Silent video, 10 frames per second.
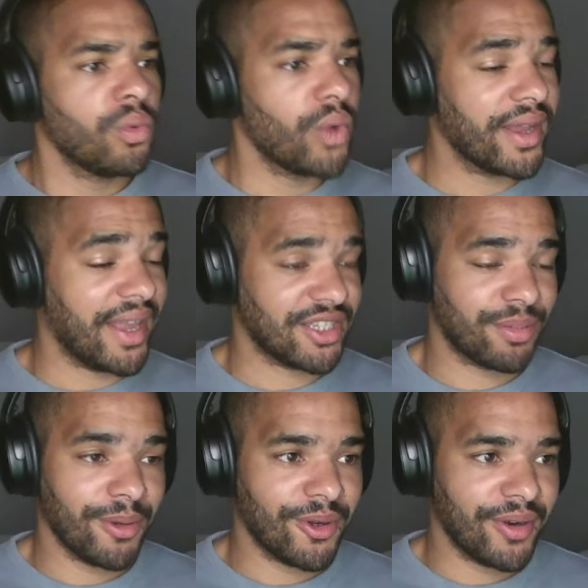We'll
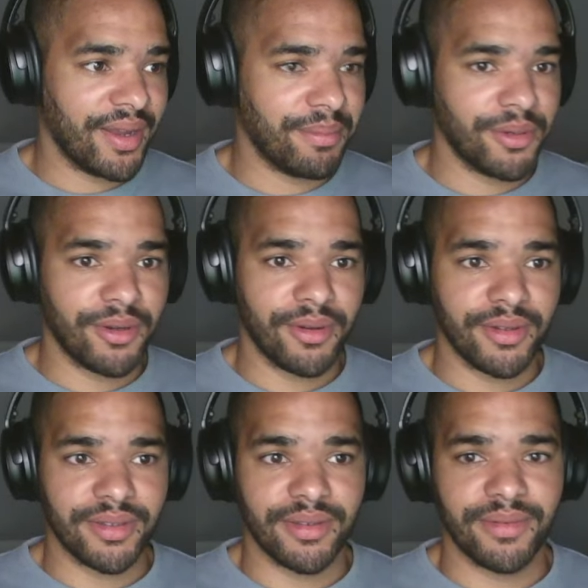explore it, but
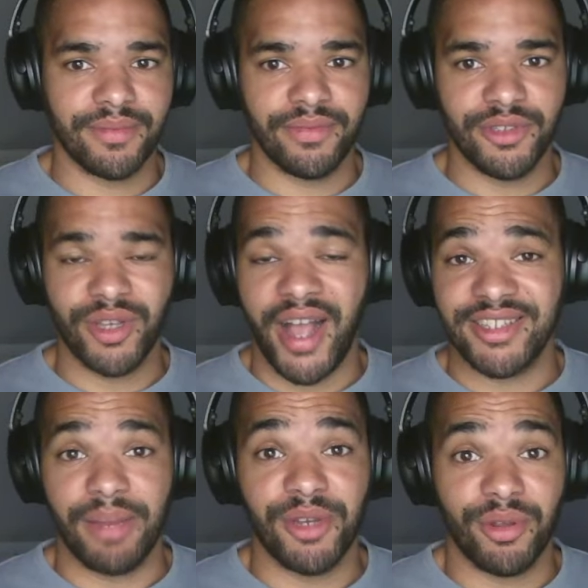you guys
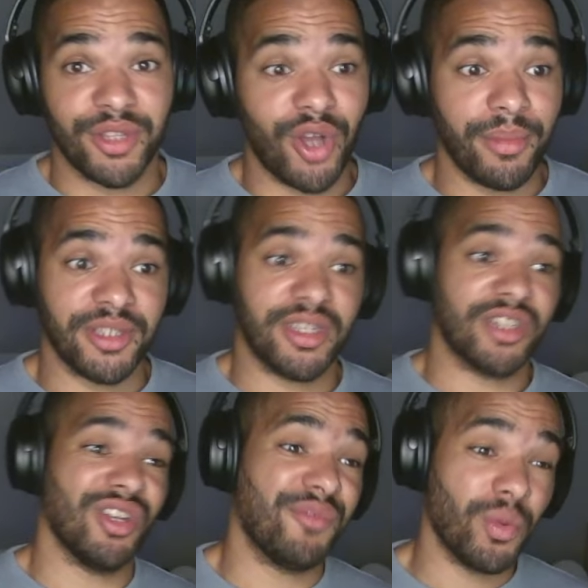let me know in the comment
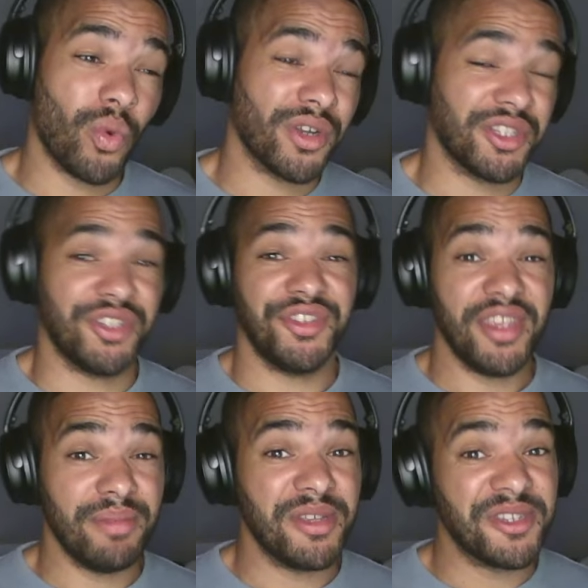section if you want to
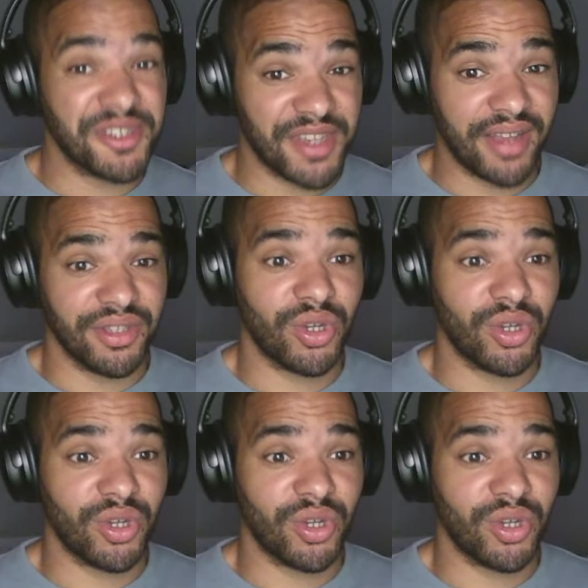see me design the